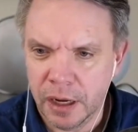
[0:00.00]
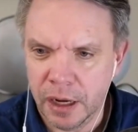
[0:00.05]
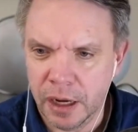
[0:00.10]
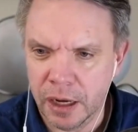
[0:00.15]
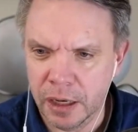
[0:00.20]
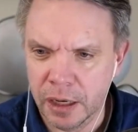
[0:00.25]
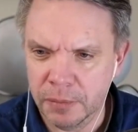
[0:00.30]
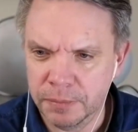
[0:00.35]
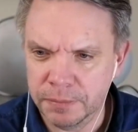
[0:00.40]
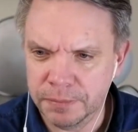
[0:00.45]

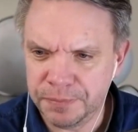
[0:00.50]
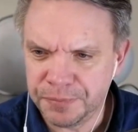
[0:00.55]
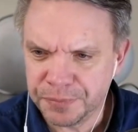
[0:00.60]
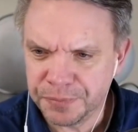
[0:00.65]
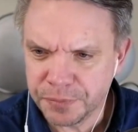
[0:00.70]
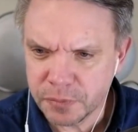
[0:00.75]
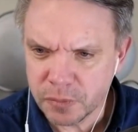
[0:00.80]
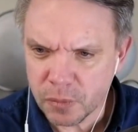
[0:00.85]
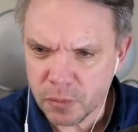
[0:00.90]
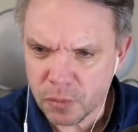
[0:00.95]

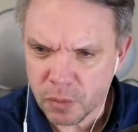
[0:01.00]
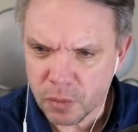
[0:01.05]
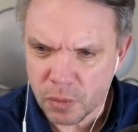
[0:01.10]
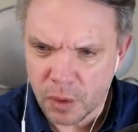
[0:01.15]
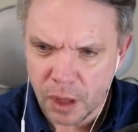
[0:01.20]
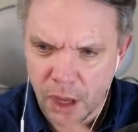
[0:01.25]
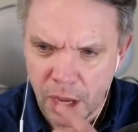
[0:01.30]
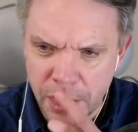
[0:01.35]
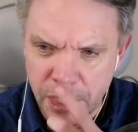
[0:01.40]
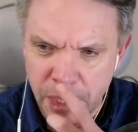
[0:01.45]

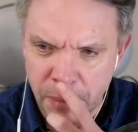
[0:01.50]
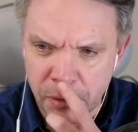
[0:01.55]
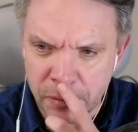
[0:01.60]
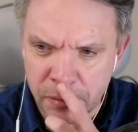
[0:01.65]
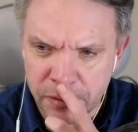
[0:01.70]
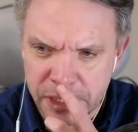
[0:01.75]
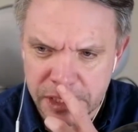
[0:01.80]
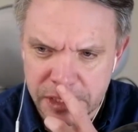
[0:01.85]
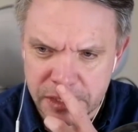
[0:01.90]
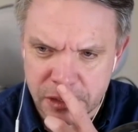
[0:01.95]
A number
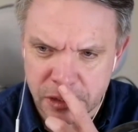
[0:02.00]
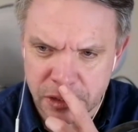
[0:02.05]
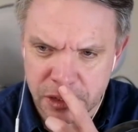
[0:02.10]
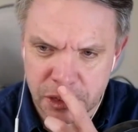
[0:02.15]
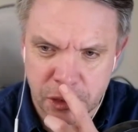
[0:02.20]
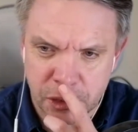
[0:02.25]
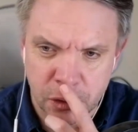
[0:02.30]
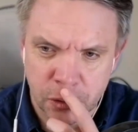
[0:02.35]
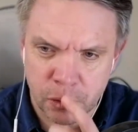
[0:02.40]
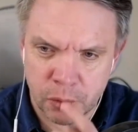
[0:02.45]
of these,
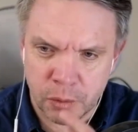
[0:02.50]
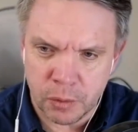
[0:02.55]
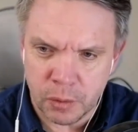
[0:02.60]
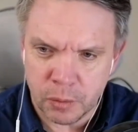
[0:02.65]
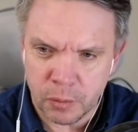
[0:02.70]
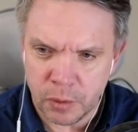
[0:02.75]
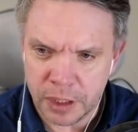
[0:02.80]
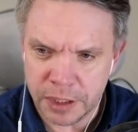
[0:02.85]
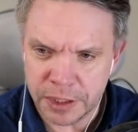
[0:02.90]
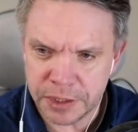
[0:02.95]
Stu
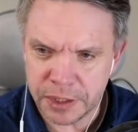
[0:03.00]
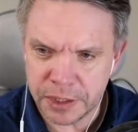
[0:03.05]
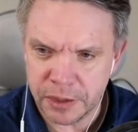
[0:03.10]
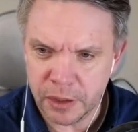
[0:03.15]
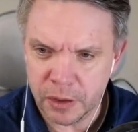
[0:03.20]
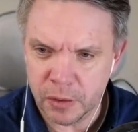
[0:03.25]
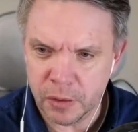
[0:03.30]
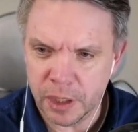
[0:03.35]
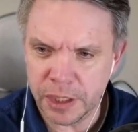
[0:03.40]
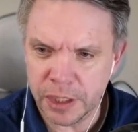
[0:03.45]
wants to
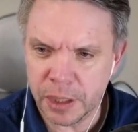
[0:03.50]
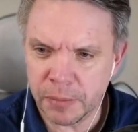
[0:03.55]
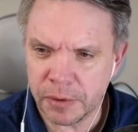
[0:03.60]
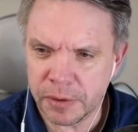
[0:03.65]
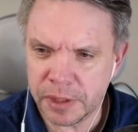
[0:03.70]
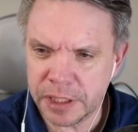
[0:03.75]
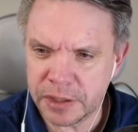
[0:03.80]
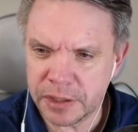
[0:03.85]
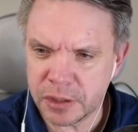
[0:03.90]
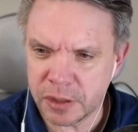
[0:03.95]
know, a number
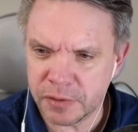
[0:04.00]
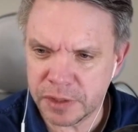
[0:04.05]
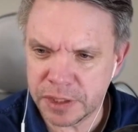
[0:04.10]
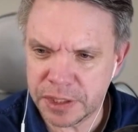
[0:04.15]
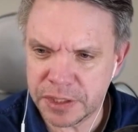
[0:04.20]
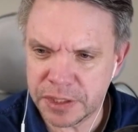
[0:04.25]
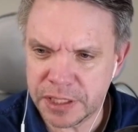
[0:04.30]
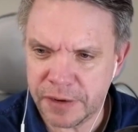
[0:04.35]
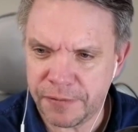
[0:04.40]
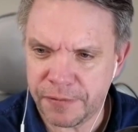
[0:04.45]
of these
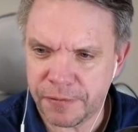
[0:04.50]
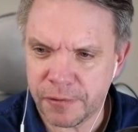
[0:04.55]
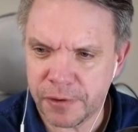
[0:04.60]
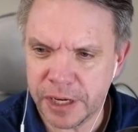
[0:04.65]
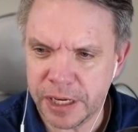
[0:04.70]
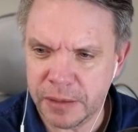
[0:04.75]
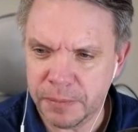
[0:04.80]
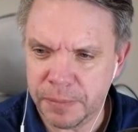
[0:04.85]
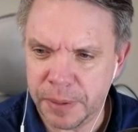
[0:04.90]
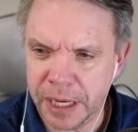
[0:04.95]
services have
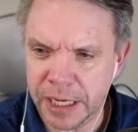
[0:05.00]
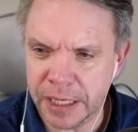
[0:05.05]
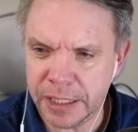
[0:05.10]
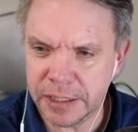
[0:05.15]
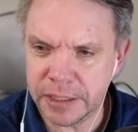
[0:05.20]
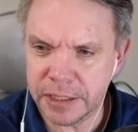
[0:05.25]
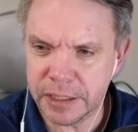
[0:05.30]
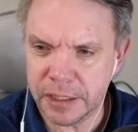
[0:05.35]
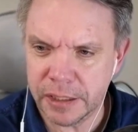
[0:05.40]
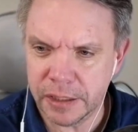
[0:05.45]
free and
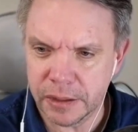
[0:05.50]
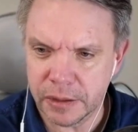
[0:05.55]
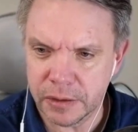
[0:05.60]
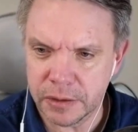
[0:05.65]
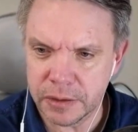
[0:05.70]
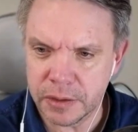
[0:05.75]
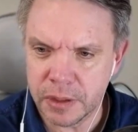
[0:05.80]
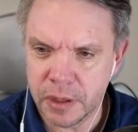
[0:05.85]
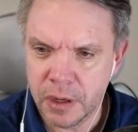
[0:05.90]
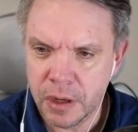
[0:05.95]
paid
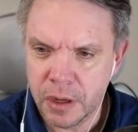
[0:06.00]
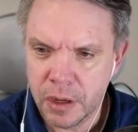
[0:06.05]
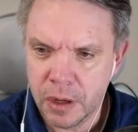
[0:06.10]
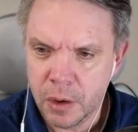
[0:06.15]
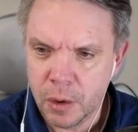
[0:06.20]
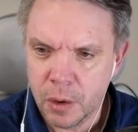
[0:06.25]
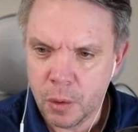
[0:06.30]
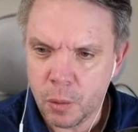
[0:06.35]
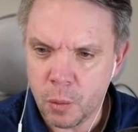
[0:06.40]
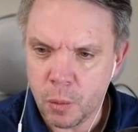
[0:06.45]
tiers.
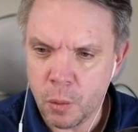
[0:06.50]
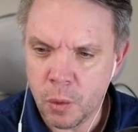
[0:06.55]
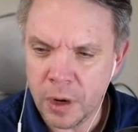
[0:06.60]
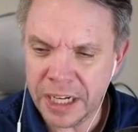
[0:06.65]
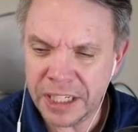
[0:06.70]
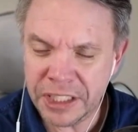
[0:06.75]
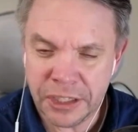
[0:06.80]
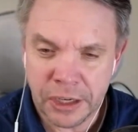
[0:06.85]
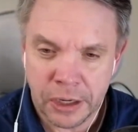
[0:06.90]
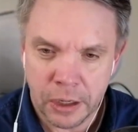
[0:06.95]

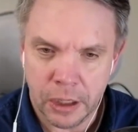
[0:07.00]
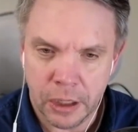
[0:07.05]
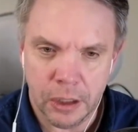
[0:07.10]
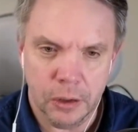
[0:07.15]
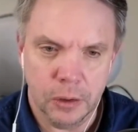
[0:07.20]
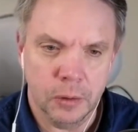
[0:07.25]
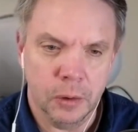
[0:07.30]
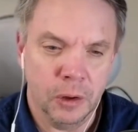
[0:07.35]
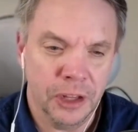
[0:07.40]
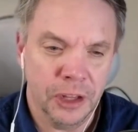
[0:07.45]
Which,
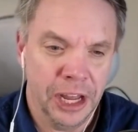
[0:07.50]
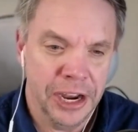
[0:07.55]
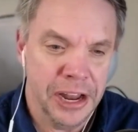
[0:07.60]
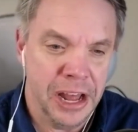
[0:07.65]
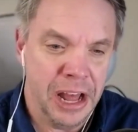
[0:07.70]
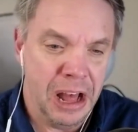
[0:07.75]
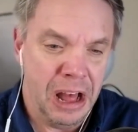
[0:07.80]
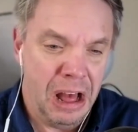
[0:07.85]
hold on.